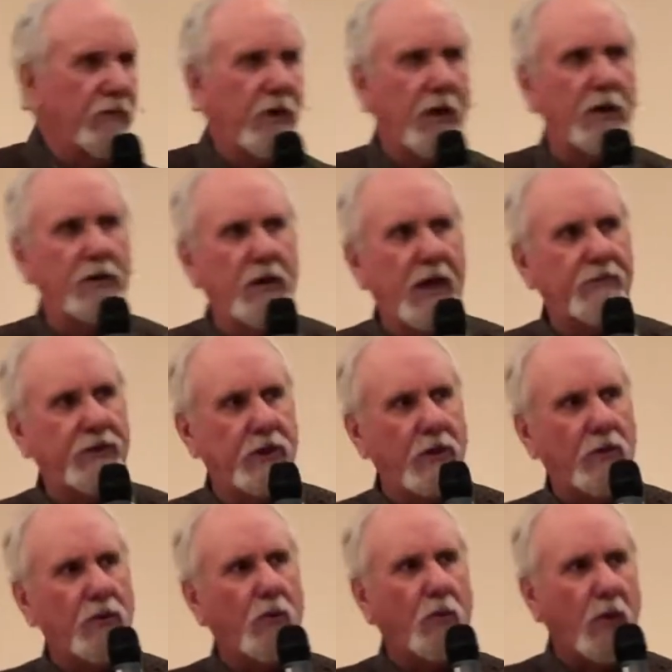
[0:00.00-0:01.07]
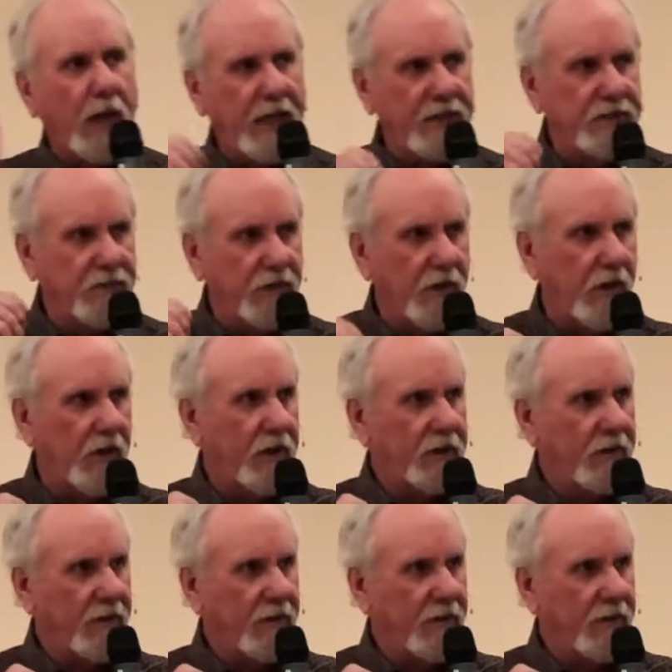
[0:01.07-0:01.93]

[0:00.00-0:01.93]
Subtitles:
of God, you have to know the ways of God.